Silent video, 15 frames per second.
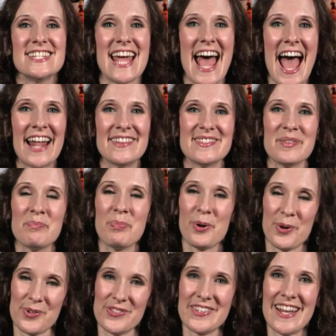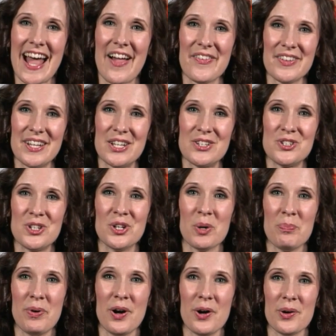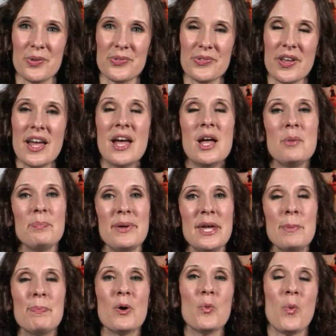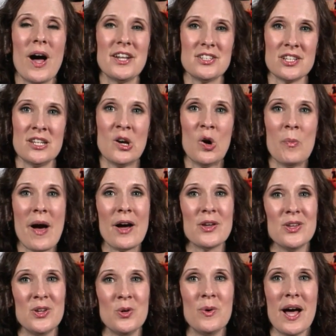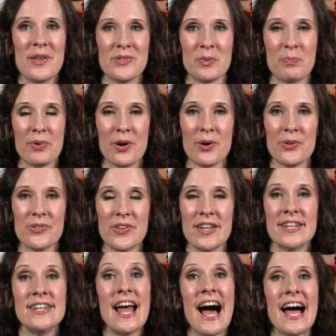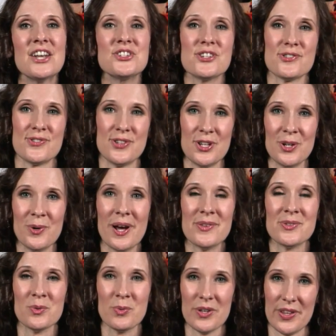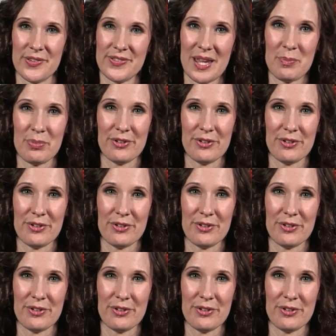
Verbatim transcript: to add some personality to your posts. People want to know about you as a person, not just you as a real estate